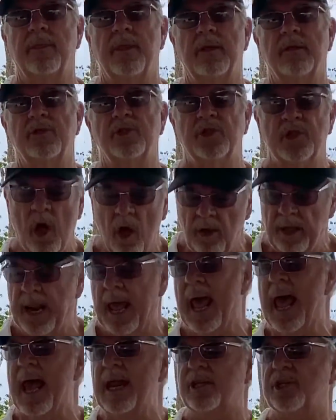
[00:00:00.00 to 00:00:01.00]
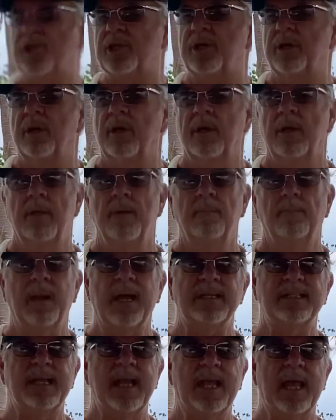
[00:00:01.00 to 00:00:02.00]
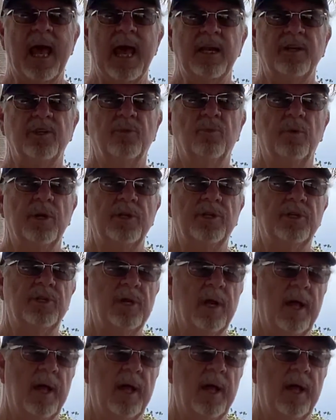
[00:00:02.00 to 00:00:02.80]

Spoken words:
solid hatch, plastic hatch, which